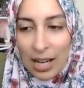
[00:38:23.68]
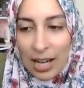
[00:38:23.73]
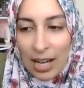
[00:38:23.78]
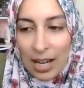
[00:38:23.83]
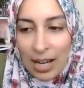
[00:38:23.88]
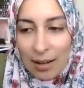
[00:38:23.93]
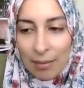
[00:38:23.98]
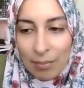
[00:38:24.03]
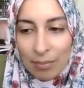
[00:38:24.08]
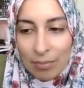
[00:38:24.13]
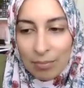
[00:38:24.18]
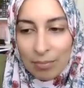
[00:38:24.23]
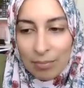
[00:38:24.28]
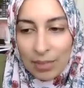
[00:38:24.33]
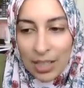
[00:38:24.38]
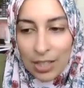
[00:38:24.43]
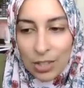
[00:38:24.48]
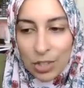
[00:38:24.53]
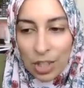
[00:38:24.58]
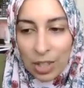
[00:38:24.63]

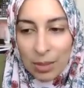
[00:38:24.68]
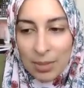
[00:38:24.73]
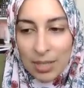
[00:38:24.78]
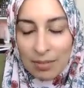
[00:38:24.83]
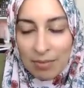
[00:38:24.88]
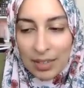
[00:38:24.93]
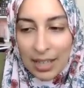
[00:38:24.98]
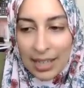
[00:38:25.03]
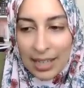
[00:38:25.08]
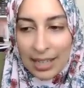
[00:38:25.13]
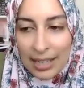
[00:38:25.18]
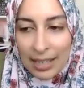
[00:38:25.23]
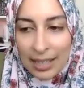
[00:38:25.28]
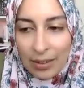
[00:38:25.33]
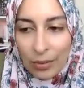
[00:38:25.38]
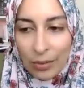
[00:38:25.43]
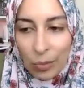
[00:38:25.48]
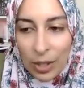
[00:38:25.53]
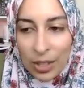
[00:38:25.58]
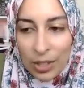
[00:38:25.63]
In terms of like
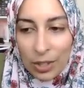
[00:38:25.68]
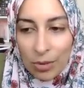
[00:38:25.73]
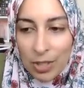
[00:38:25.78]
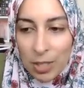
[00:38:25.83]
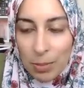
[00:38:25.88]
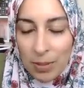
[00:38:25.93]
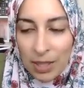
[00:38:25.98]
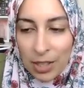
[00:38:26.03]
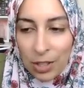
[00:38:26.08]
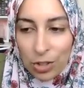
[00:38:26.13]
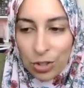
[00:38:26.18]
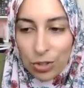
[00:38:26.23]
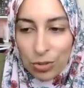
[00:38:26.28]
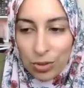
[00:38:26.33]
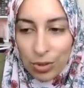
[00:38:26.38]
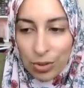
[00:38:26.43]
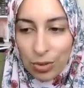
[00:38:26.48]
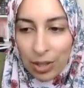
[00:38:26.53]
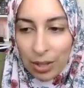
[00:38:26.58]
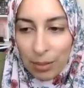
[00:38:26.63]
when you speak your
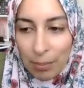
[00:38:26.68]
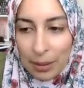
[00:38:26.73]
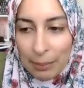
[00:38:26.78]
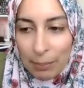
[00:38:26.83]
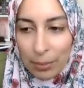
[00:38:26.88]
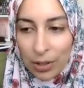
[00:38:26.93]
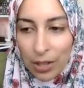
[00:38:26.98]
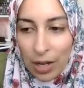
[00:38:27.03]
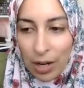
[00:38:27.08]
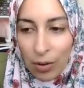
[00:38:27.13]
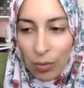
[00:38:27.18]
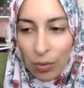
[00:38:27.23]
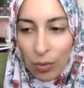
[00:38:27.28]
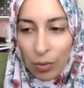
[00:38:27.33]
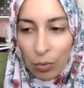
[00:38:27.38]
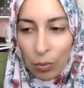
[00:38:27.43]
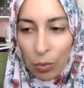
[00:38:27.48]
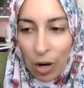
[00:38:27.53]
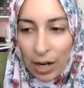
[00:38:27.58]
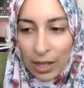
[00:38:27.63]
truth and people not
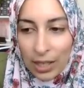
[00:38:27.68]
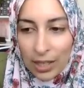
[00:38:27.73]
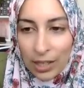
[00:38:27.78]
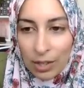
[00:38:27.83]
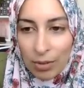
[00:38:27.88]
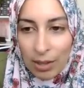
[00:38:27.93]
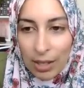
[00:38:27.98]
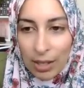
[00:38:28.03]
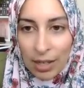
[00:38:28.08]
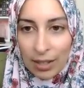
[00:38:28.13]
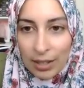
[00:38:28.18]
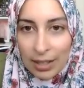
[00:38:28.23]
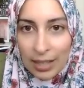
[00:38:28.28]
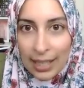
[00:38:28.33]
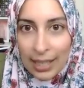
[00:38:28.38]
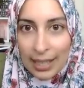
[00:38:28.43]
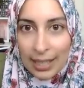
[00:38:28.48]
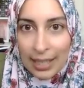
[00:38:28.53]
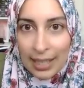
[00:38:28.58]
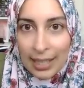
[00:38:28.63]
wanting you there,
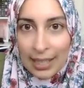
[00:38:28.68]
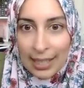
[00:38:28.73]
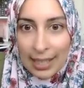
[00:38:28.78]
like,